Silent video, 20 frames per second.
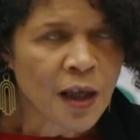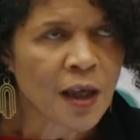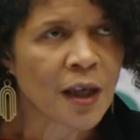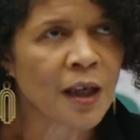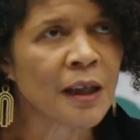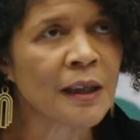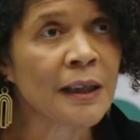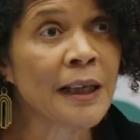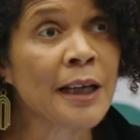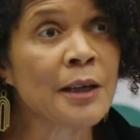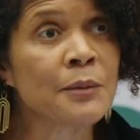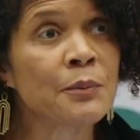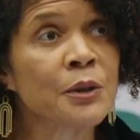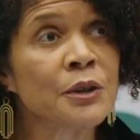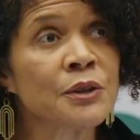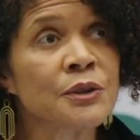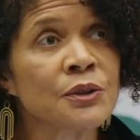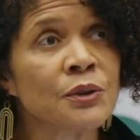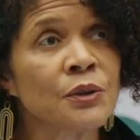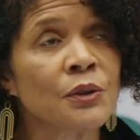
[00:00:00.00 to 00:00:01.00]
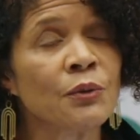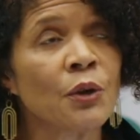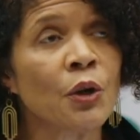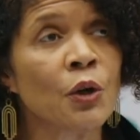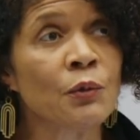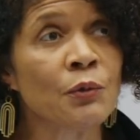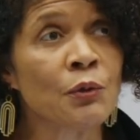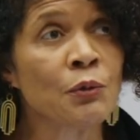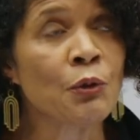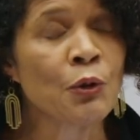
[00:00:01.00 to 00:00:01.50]
Uh, Labour's sort of
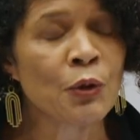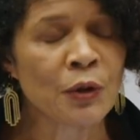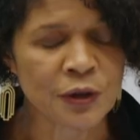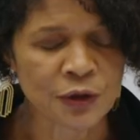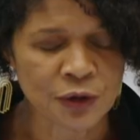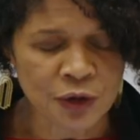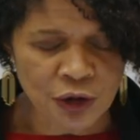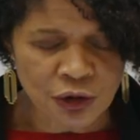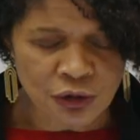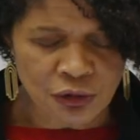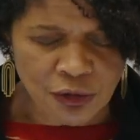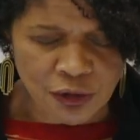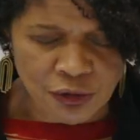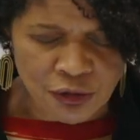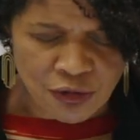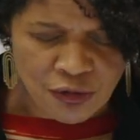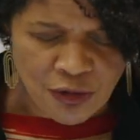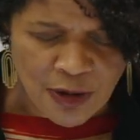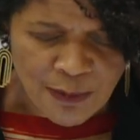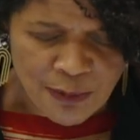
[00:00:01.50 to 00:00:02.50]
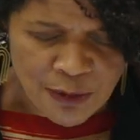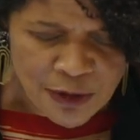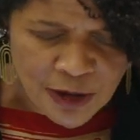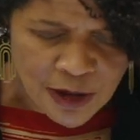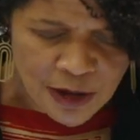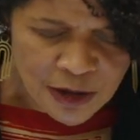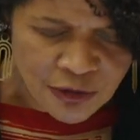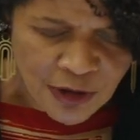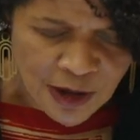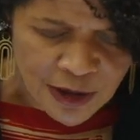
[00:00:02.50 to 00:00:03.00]
overall industrial
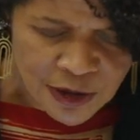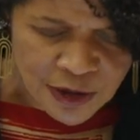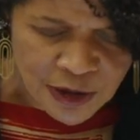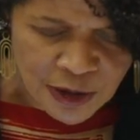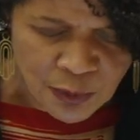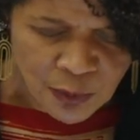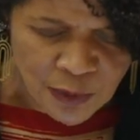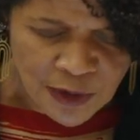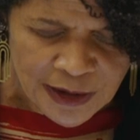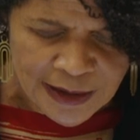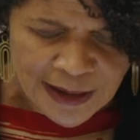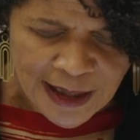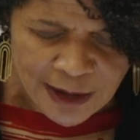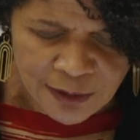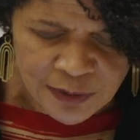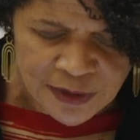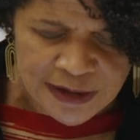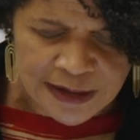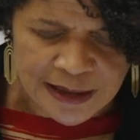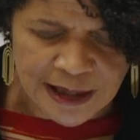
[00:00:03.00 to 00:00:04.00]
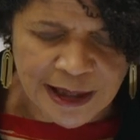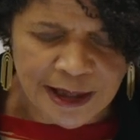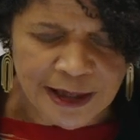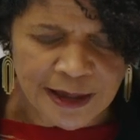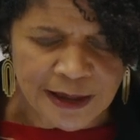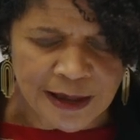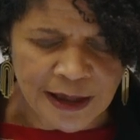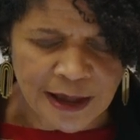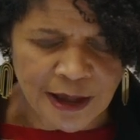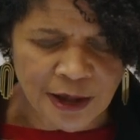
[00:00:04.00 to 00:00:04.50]
strategy we announced
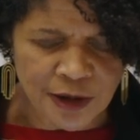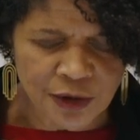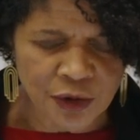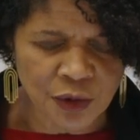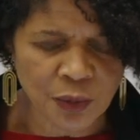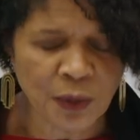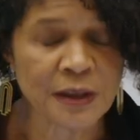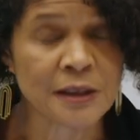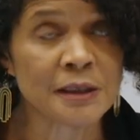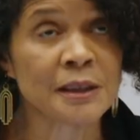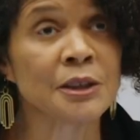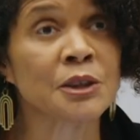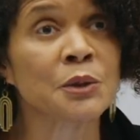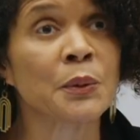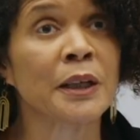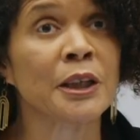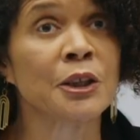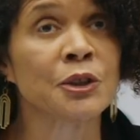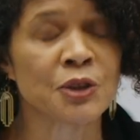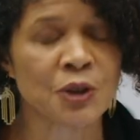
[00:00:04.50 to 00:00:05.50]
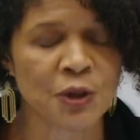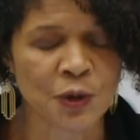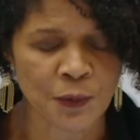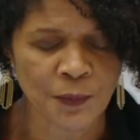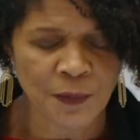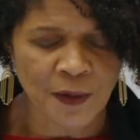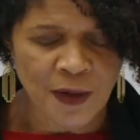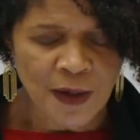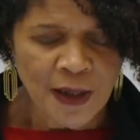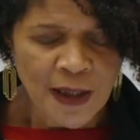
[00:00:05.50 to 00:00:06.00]
in uh, 2022,
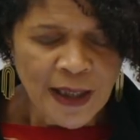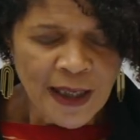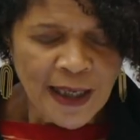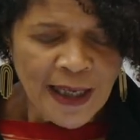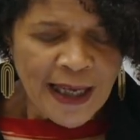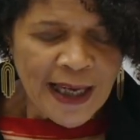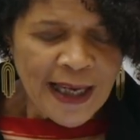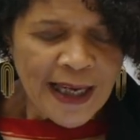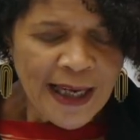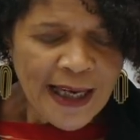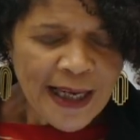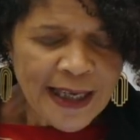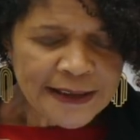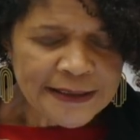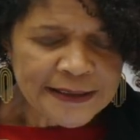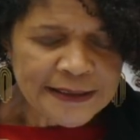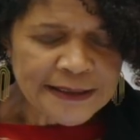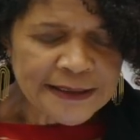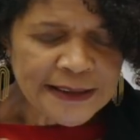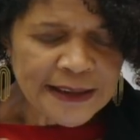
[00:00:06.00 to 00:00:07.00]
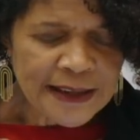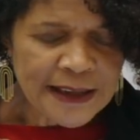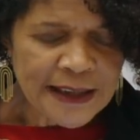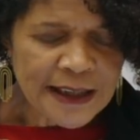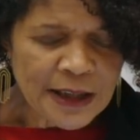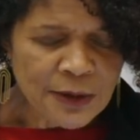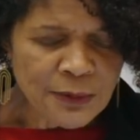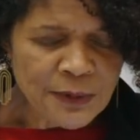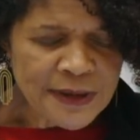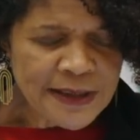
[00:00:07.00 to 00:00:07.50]
and uh,
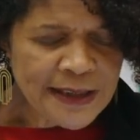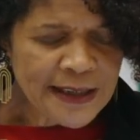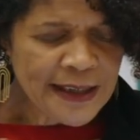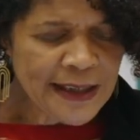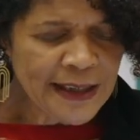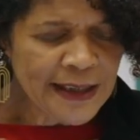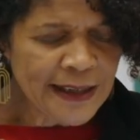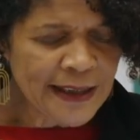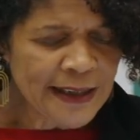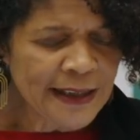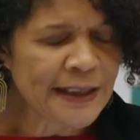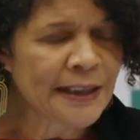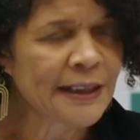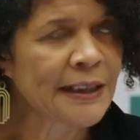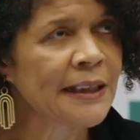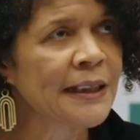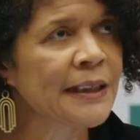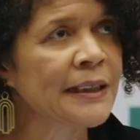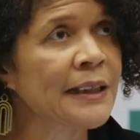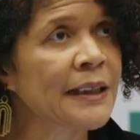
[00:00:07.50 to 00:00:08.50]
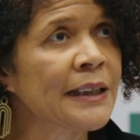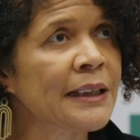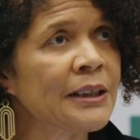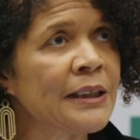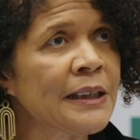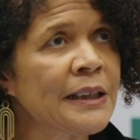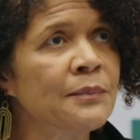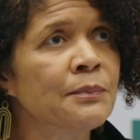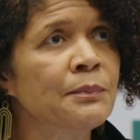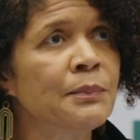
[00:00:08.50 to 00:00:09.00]
it was clear in our
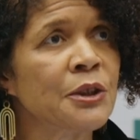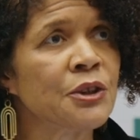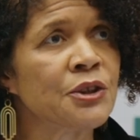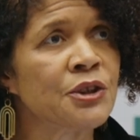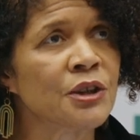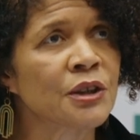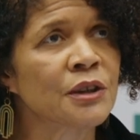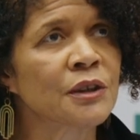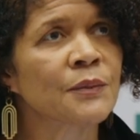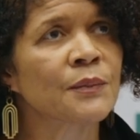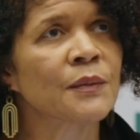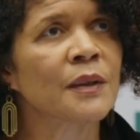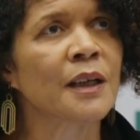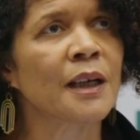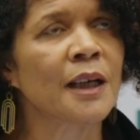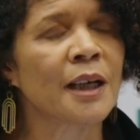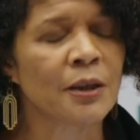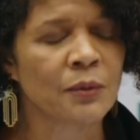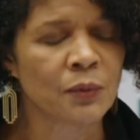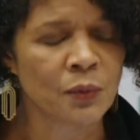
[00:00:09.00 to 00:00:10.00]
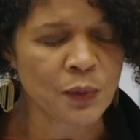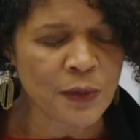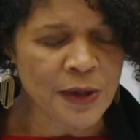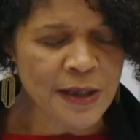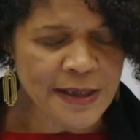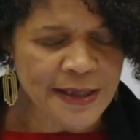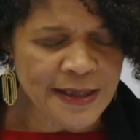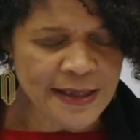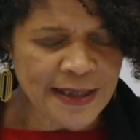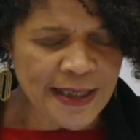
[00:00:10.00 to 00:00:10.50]
ambition, and we
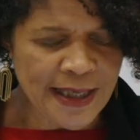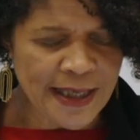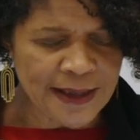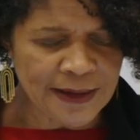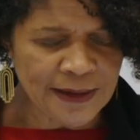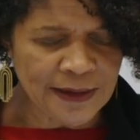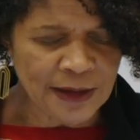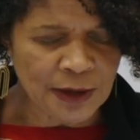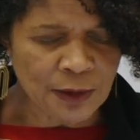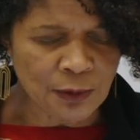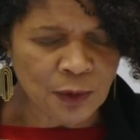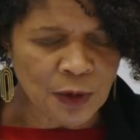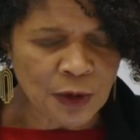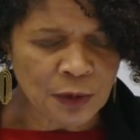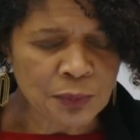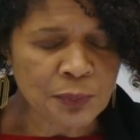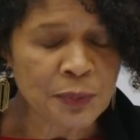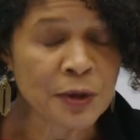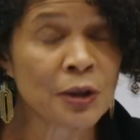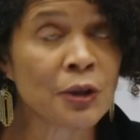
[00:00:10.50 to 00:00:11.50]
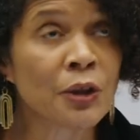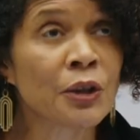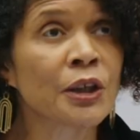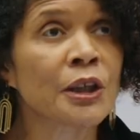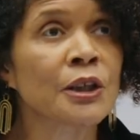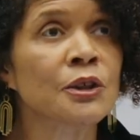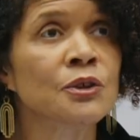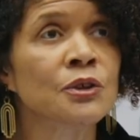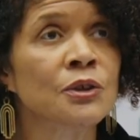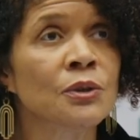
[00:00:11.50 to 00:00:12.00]
said that we'd be
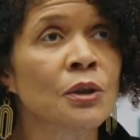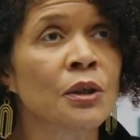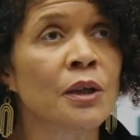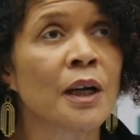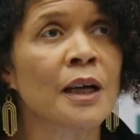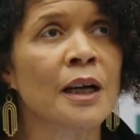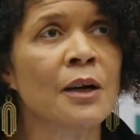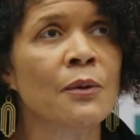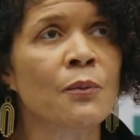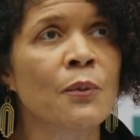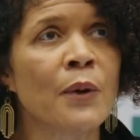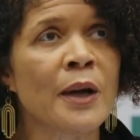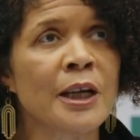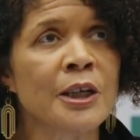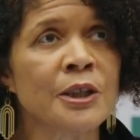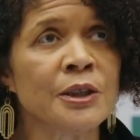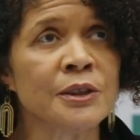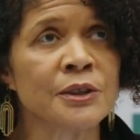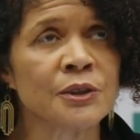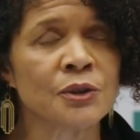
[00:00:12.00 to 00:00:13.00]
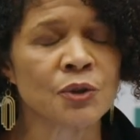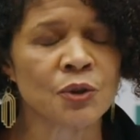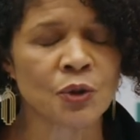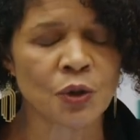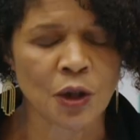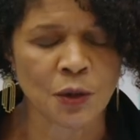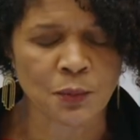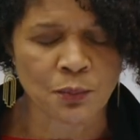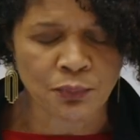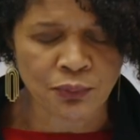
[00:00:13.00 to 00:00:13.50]
looking to, at ways
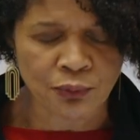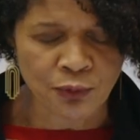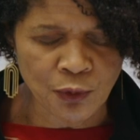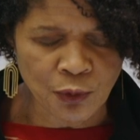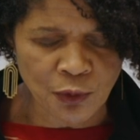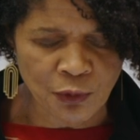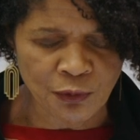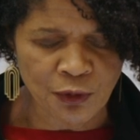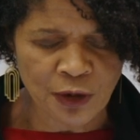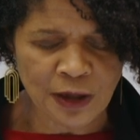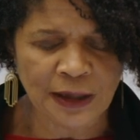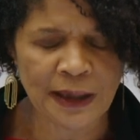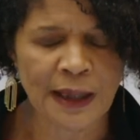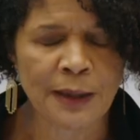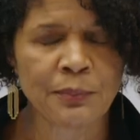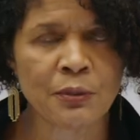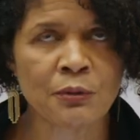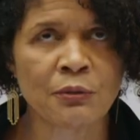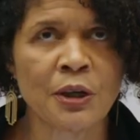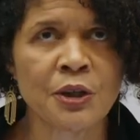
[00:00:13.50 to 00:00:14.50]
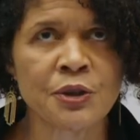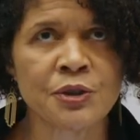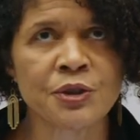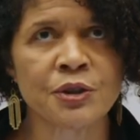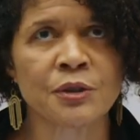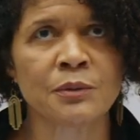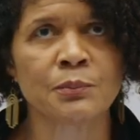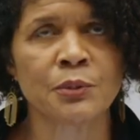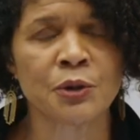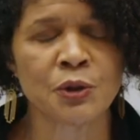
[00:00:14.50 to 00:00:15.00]
to improve
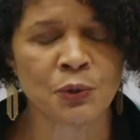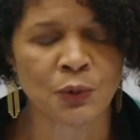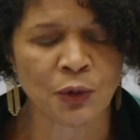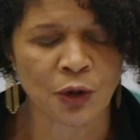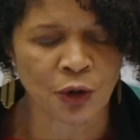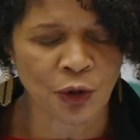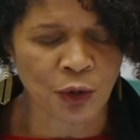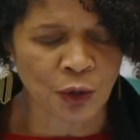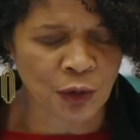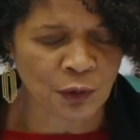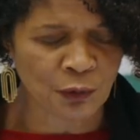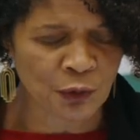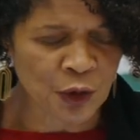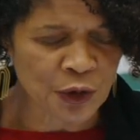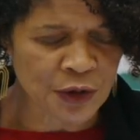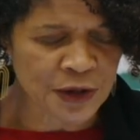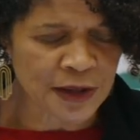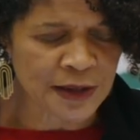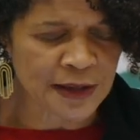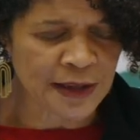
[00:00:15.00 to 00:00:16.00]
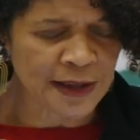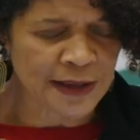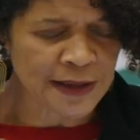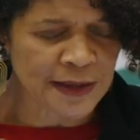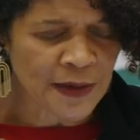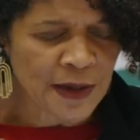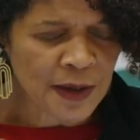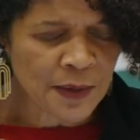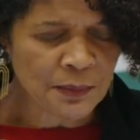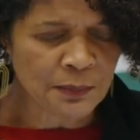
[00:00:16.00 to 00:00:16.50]
collaboration between universities,
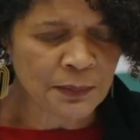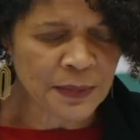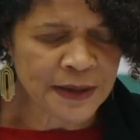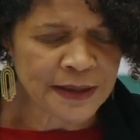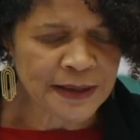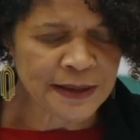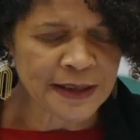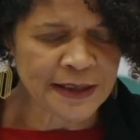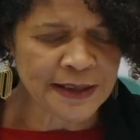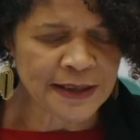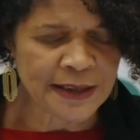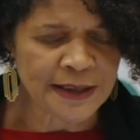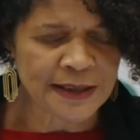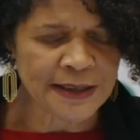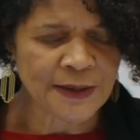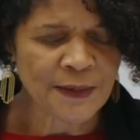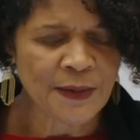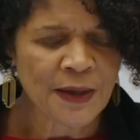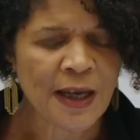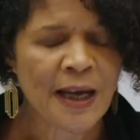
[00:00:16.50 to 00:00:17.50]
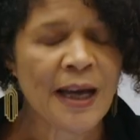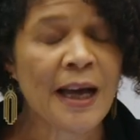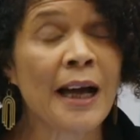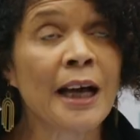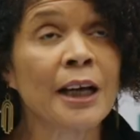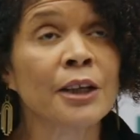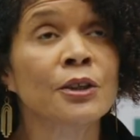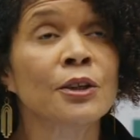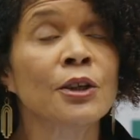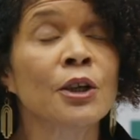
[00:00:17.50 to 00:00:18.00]
businesses,
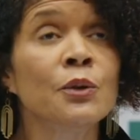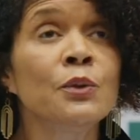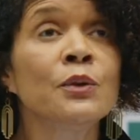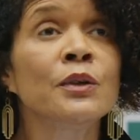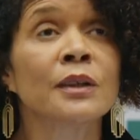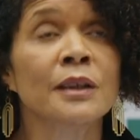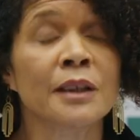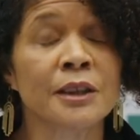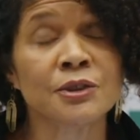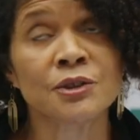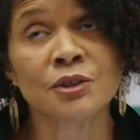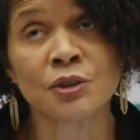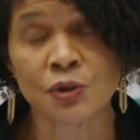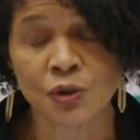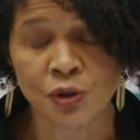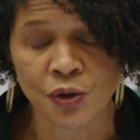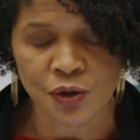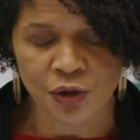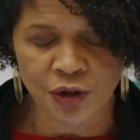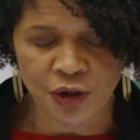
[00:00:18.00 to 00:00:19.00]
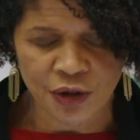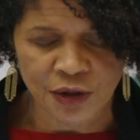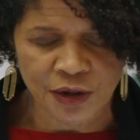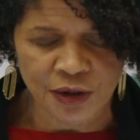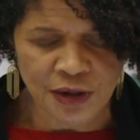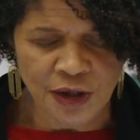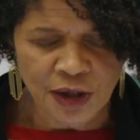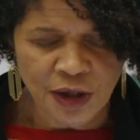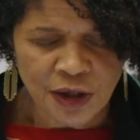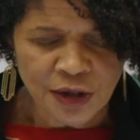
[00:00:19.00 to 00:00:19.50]
and local
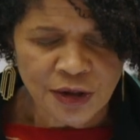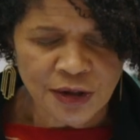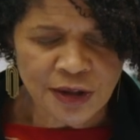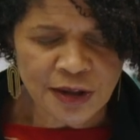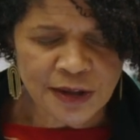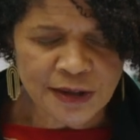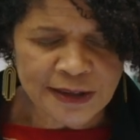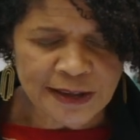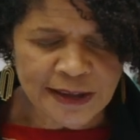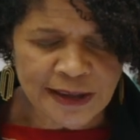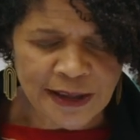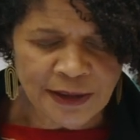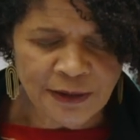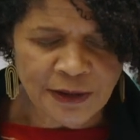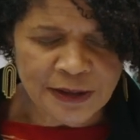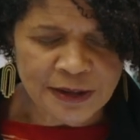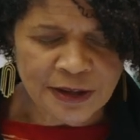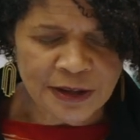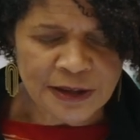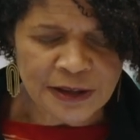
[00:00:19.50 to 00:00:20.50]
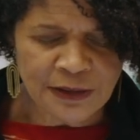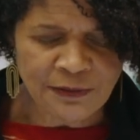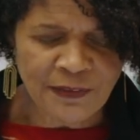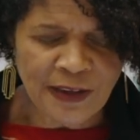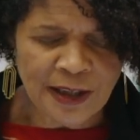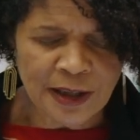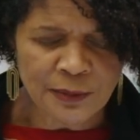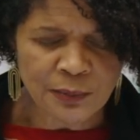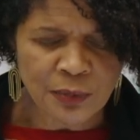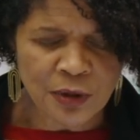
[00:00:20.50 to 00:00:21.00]
institutions to, to
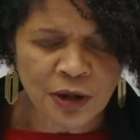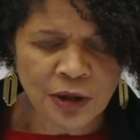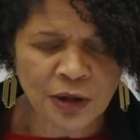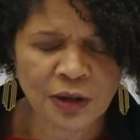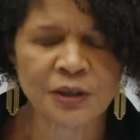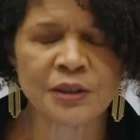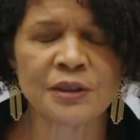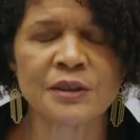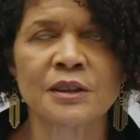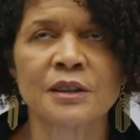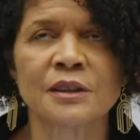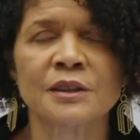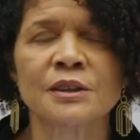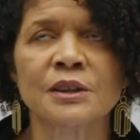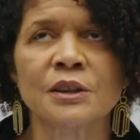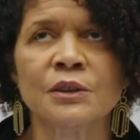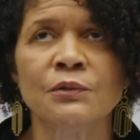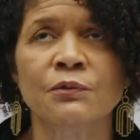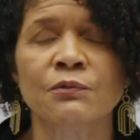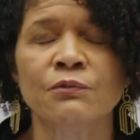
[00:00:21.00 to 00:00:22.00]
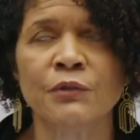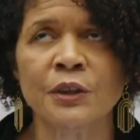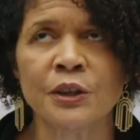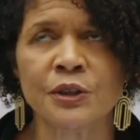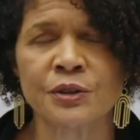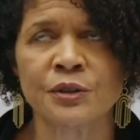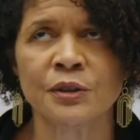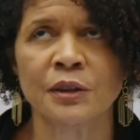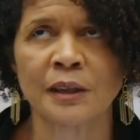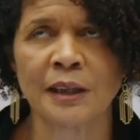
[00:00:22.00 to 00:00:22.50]
develop clusters of
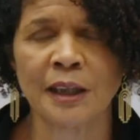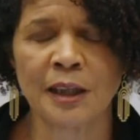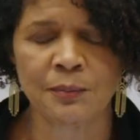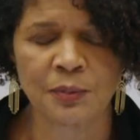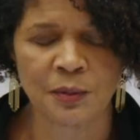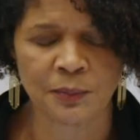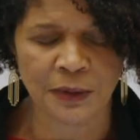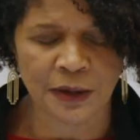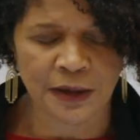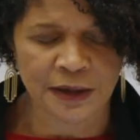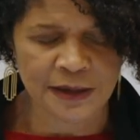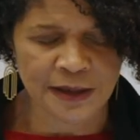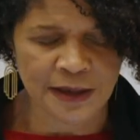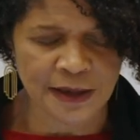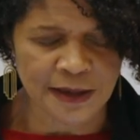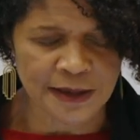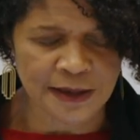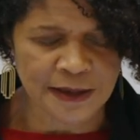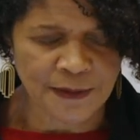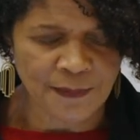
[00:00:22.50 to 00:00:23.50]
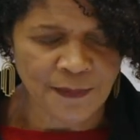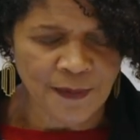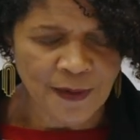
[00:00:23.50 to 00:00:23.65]
regional capabilities.